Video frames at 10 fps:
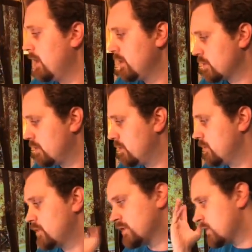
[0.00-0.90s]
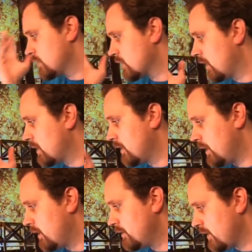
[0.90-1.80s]
So Justin Scard,
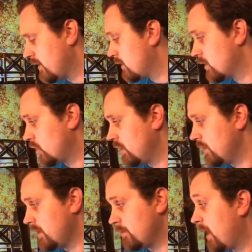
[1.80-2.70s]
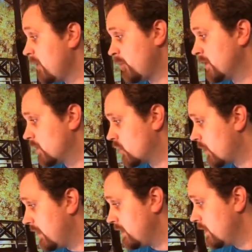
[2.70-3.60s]
another, in my opinion,
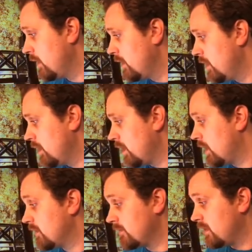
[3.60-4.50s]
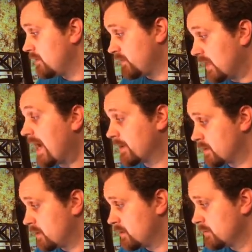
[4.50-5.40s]
great uh,
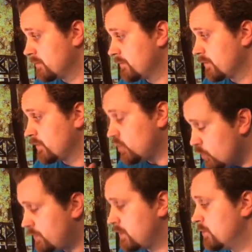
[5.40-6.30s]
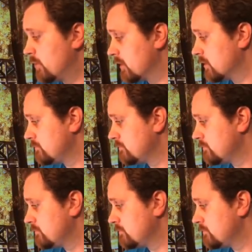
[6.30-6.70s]
vlogger, YouTuber.